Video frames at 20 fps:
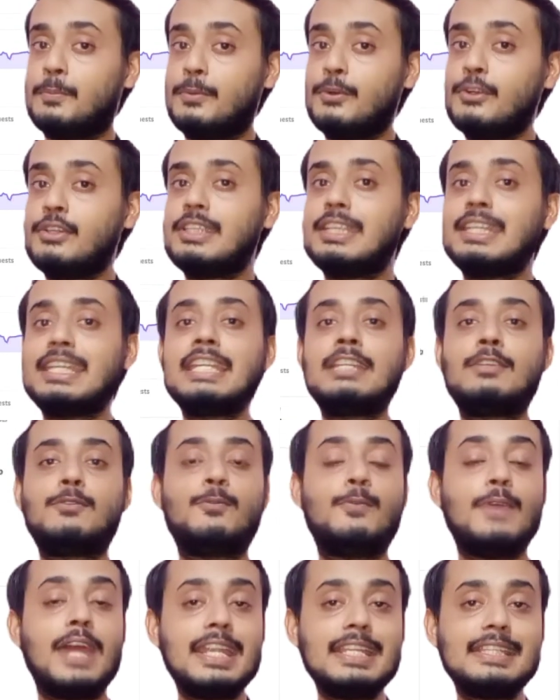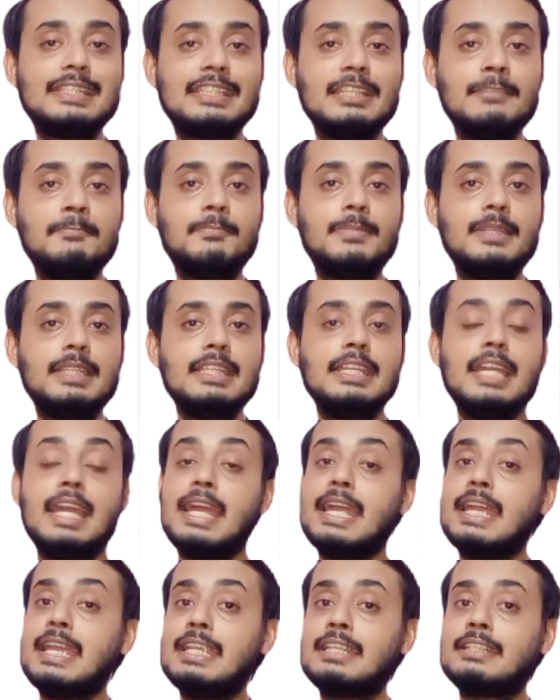To put it very
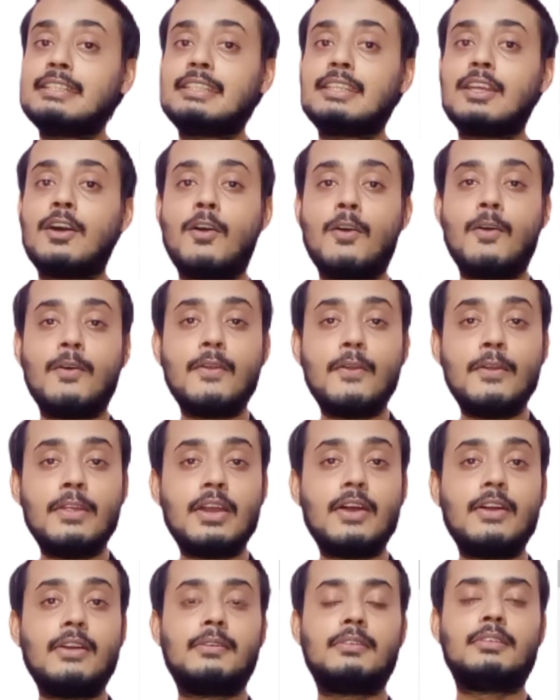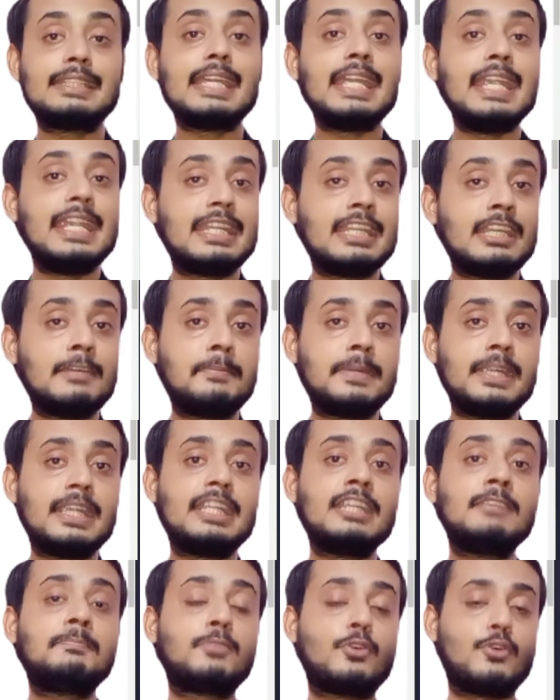simply, it's
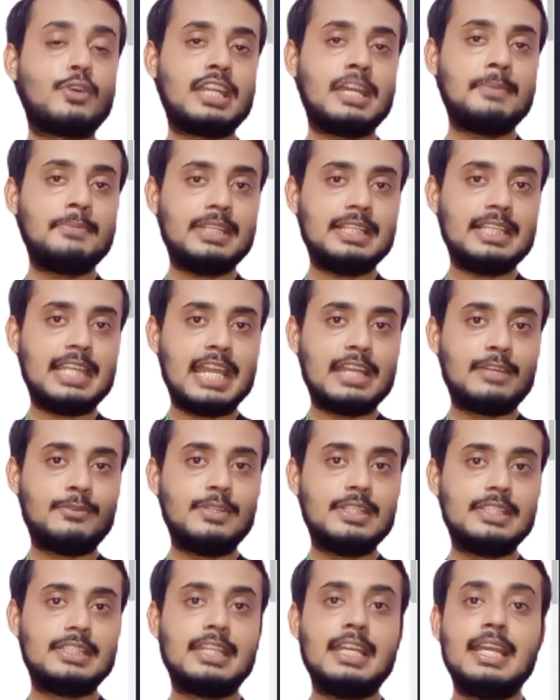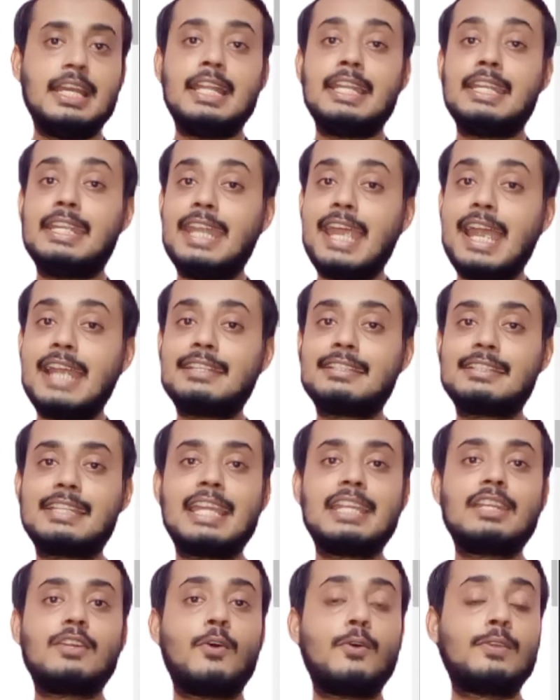interpreted programming language
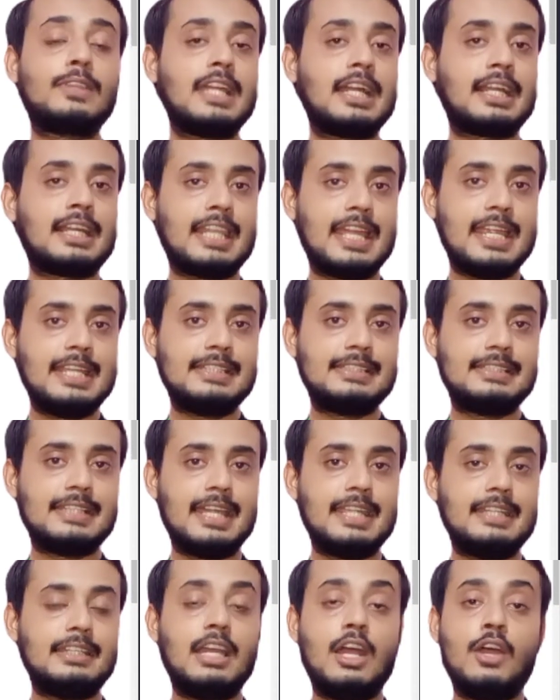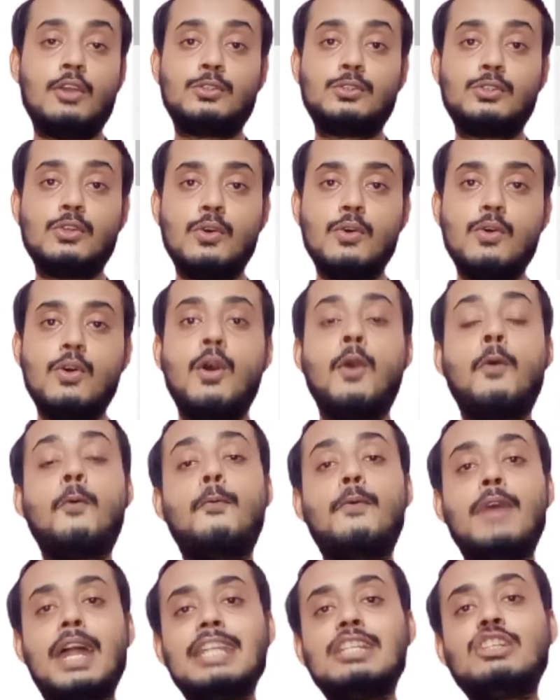that's run on the client side. So
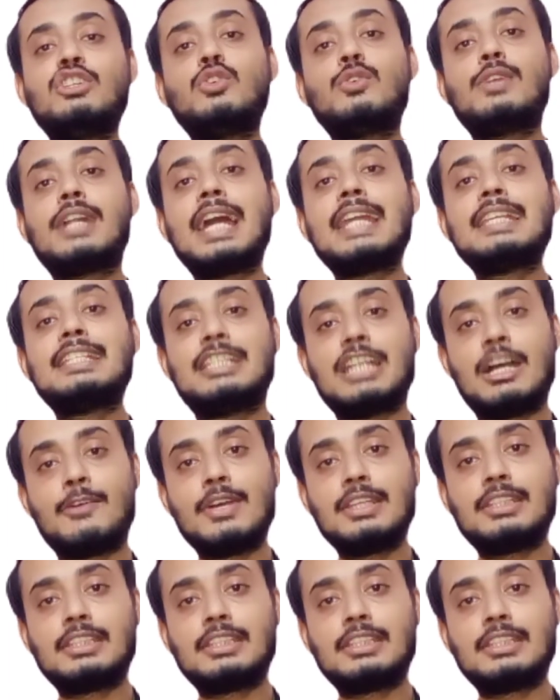when you write